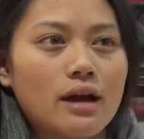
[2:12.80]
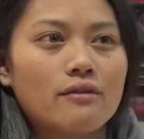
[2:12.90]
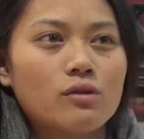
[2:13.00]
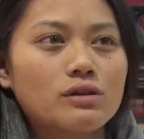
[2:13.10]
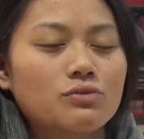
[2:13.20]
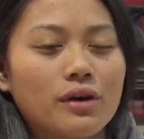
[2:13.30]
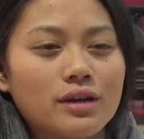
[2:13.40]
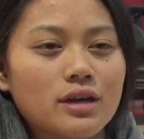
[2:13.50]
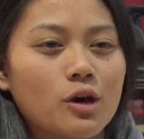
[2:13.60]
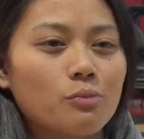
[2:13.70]
I've always
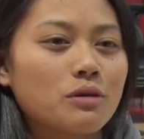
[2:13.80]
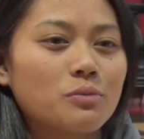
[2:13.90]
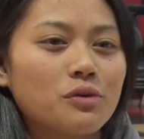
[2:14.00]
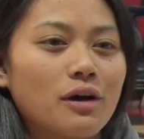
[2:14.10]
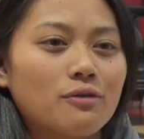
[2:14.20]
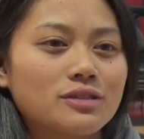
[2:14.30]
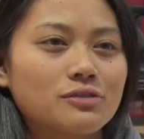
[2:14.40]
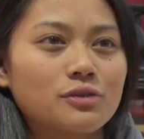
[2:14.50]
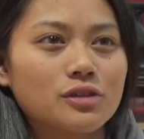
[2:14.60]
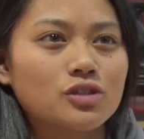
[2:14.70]
wanted to help people. I
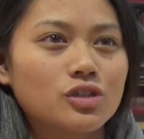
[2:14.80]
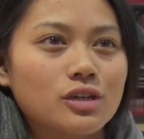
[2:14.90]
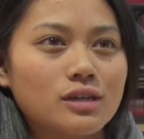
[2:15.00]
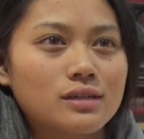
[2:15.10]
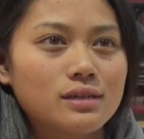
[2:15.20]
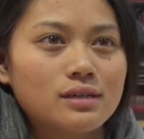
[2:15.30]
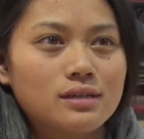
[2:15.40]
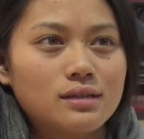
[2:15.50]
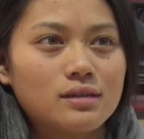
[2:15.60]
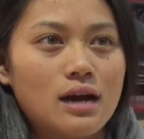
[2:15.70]
wasn't really sure
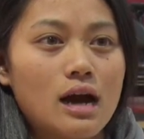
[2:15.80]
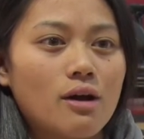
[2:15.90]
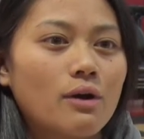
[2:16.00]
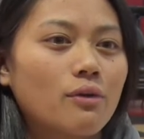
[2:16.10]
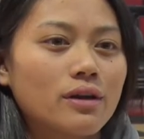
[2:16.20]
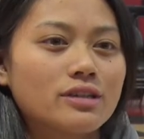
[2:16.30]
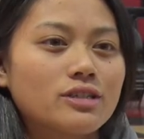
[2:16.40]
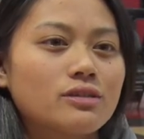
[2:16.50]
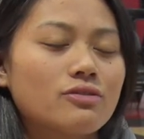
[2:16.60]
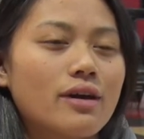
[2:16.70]
how I wanted
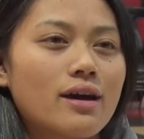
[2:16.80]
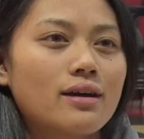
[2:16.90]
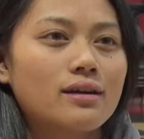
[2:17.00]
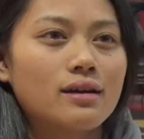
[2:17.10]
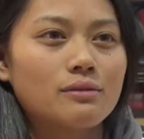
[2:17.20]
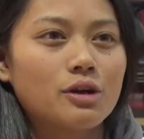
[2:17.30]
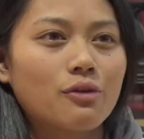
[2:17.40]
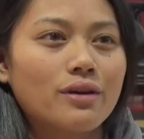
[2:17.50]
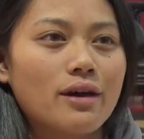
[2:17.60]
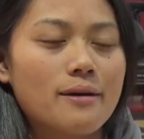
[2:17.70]
to do that
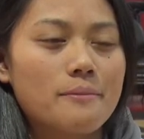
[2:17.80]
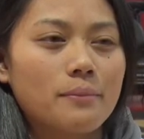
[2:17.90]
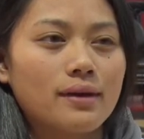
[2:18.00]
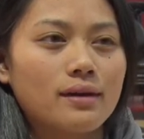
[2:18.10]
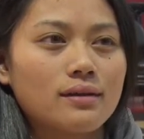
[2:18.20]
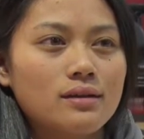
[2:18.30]
growing up, but